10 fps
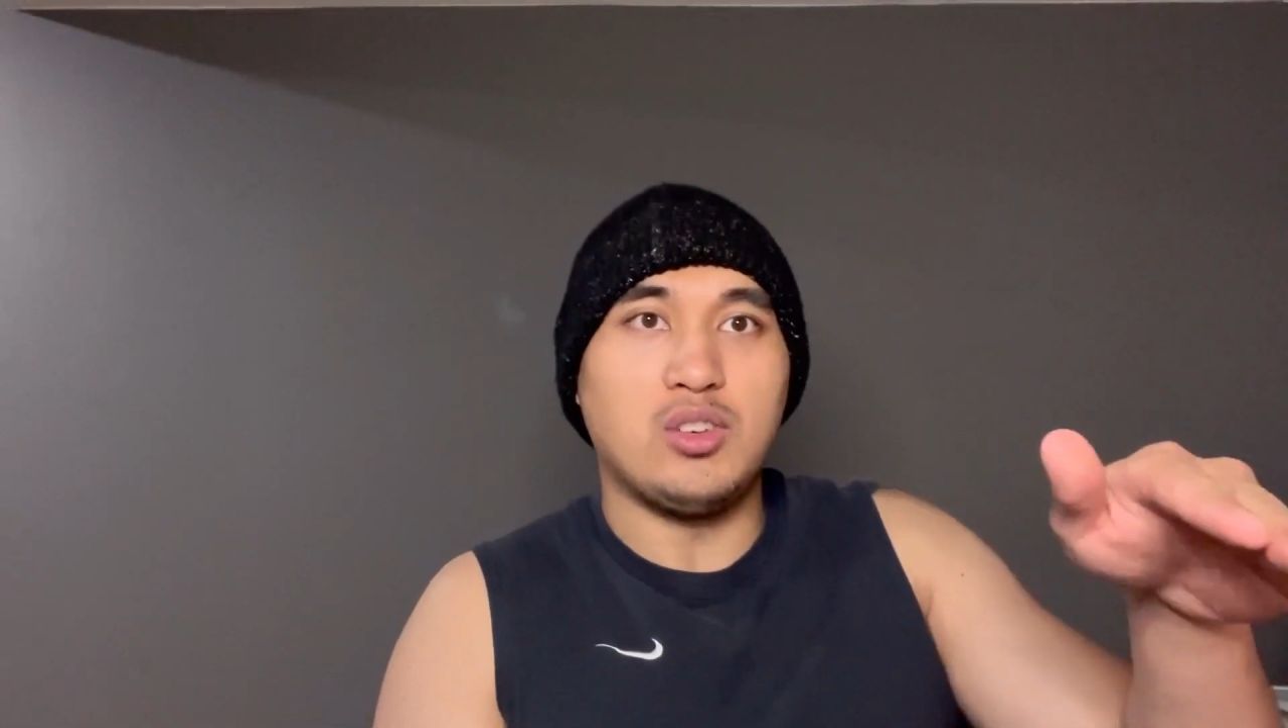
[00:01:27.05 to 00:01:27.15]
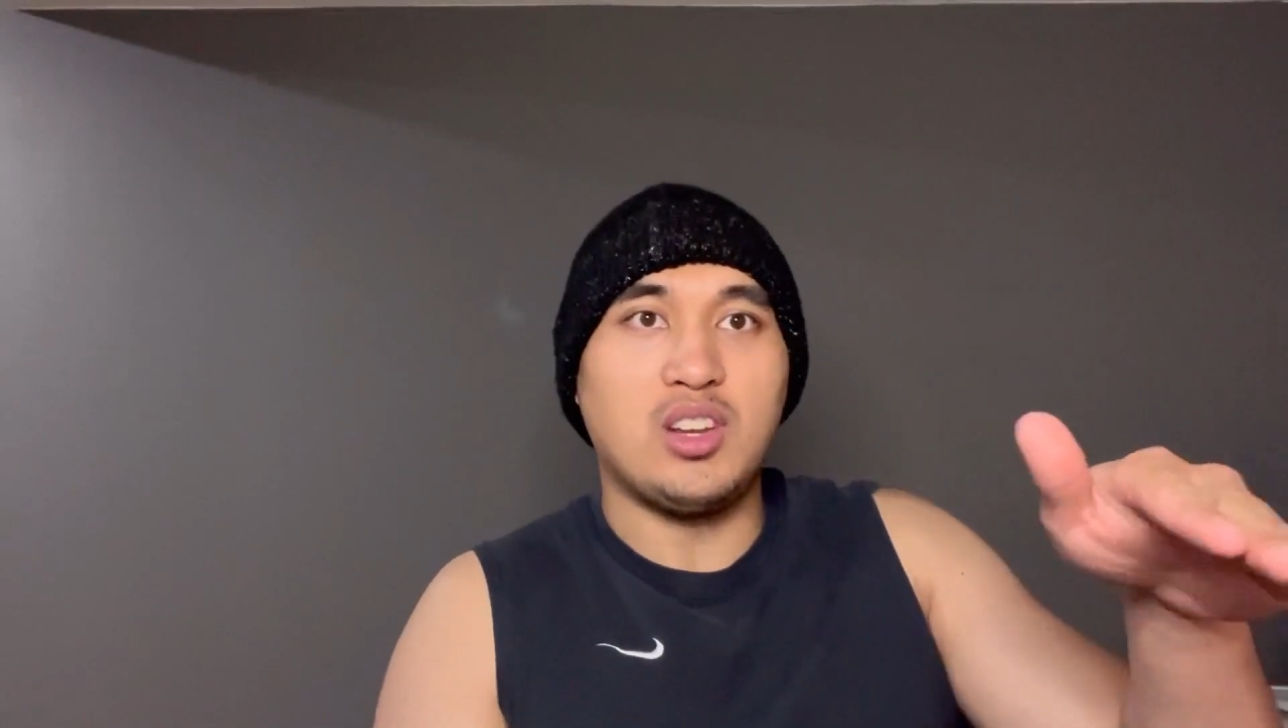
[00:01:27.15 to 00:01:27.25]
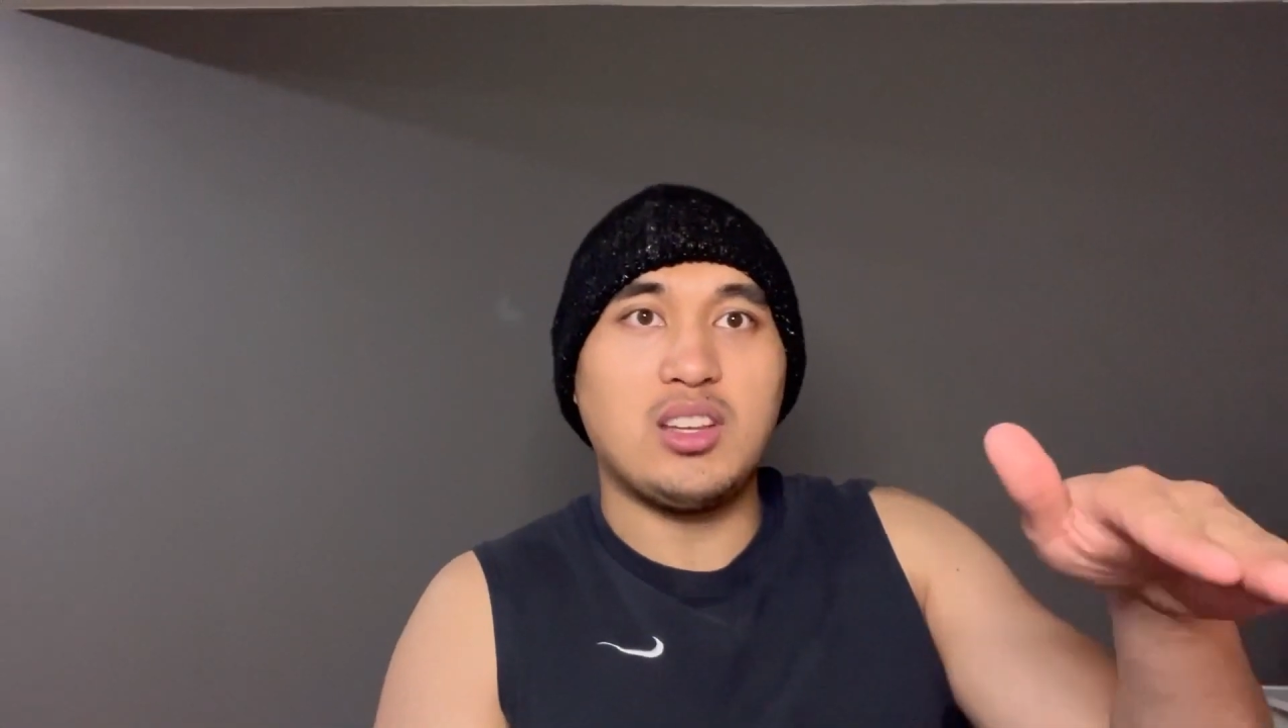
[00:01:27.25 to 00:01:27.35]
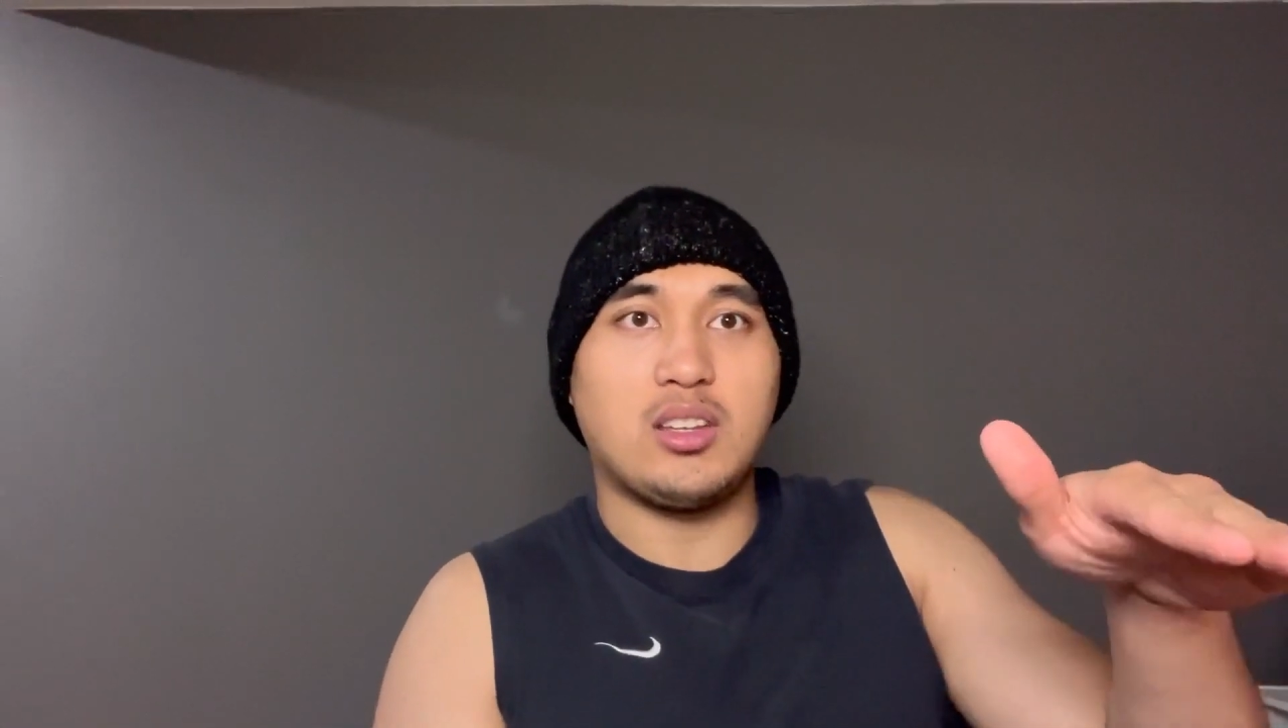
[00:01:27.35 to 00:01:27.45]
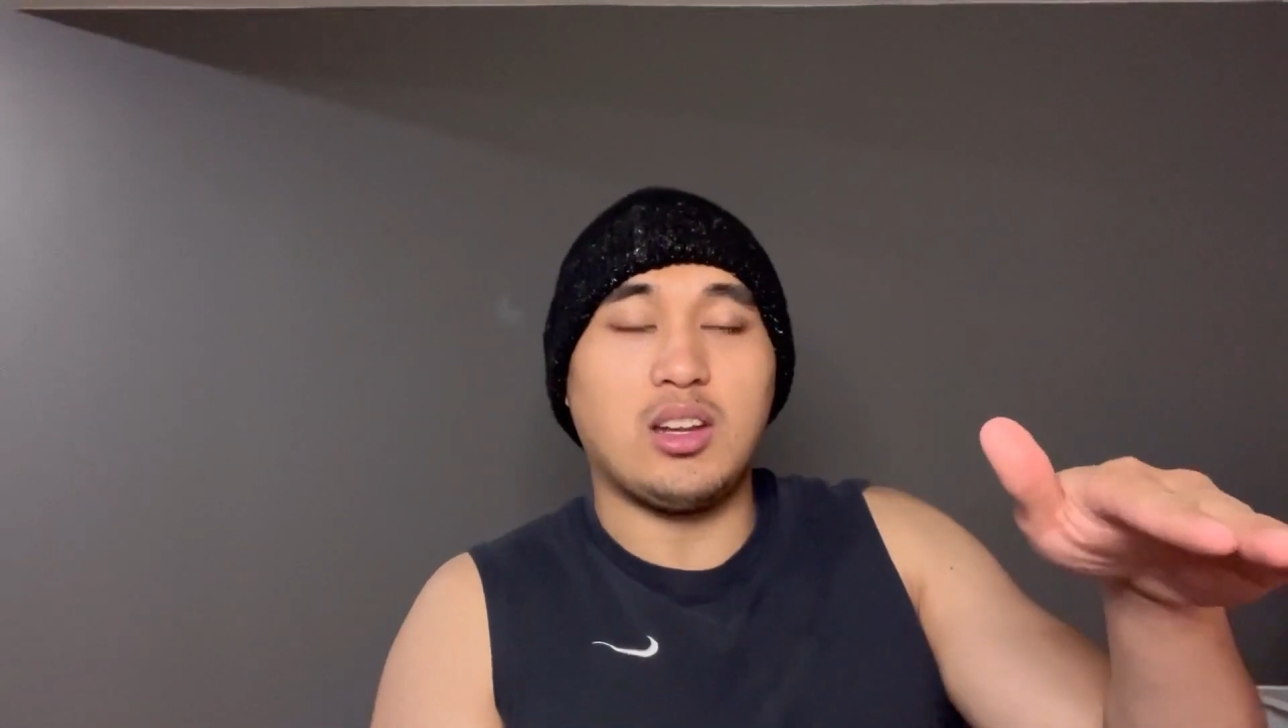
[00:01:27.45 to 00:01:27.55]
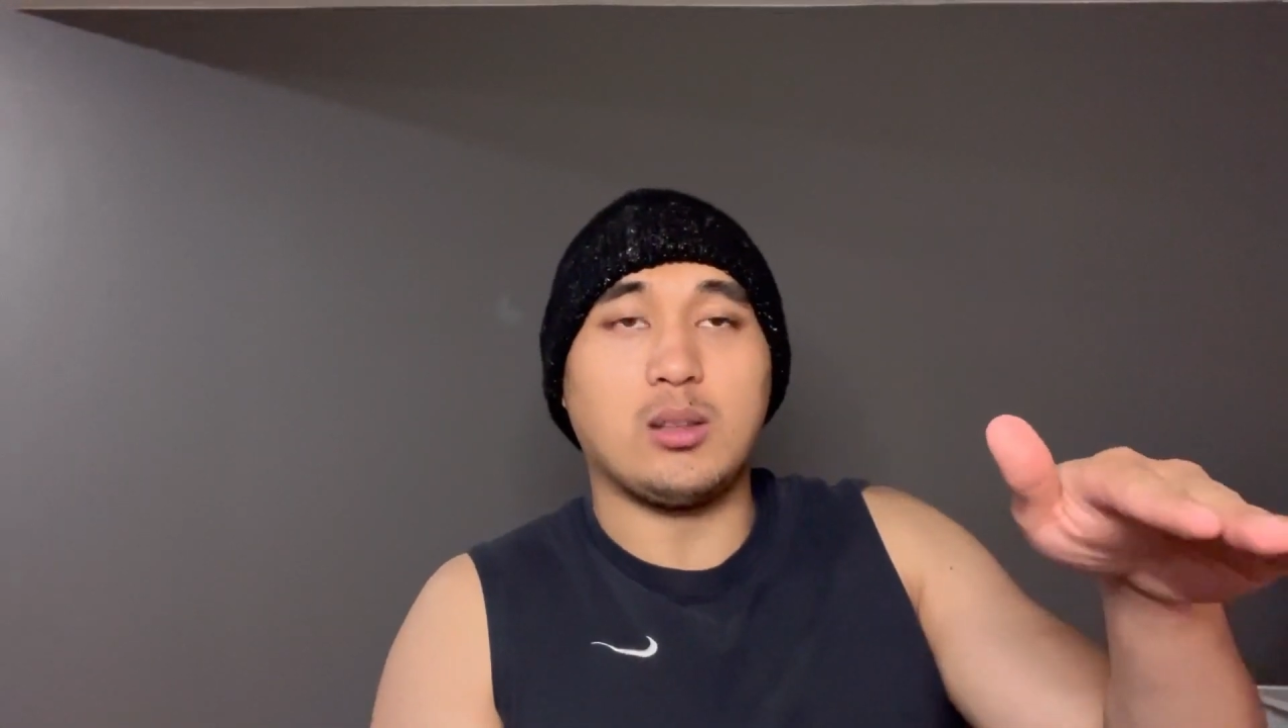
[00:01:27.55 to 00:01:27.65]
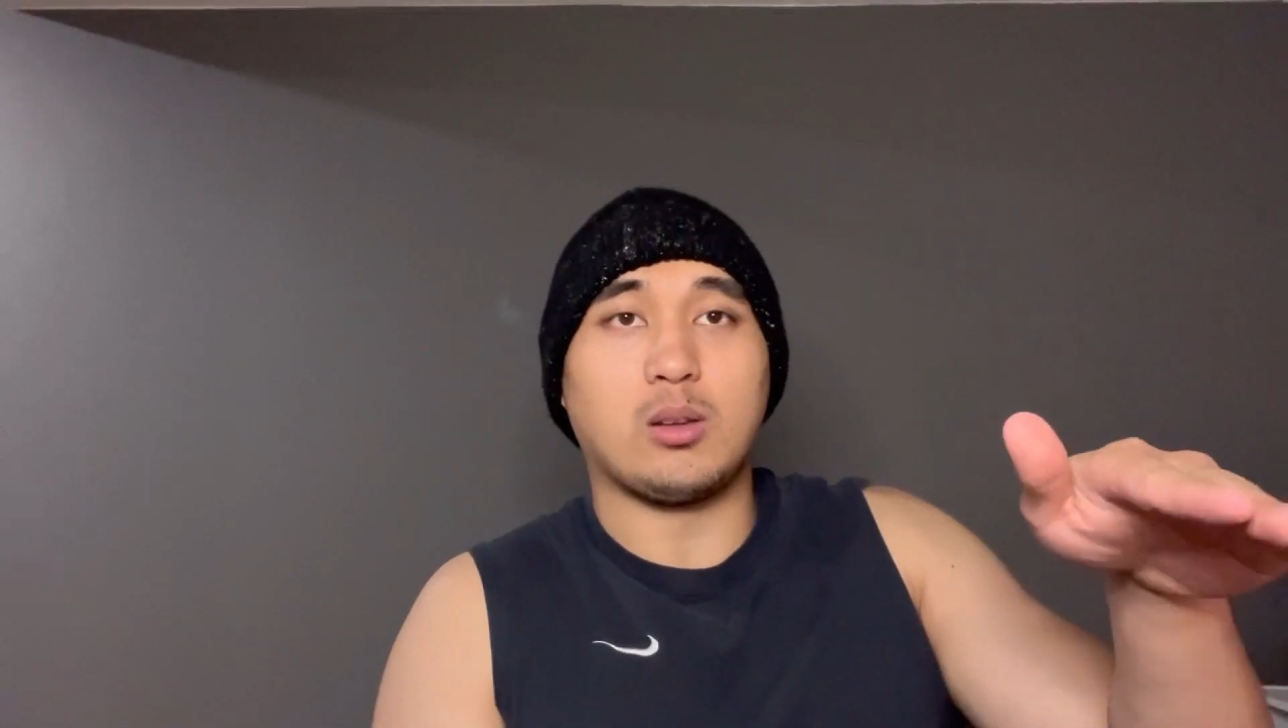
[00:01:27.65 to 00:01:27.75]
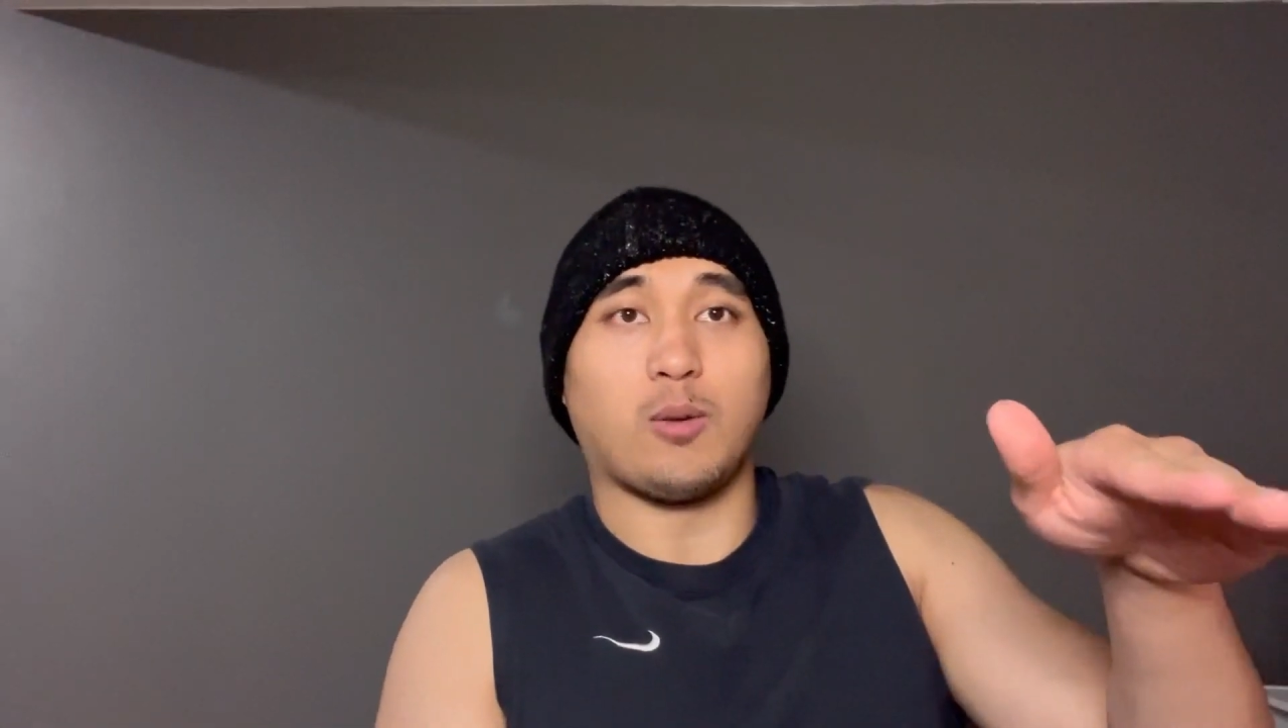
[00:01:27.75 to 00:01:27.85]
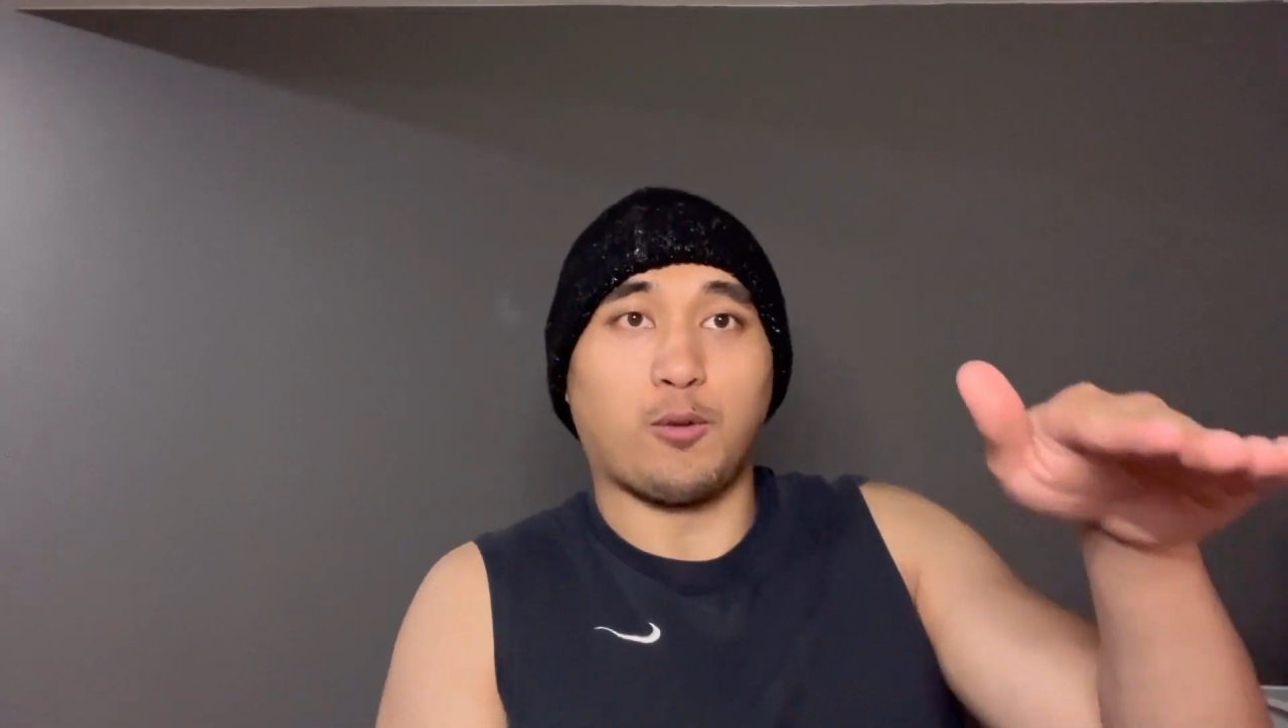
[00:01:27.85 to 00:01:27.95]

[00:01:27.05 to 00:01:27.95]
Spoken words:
distance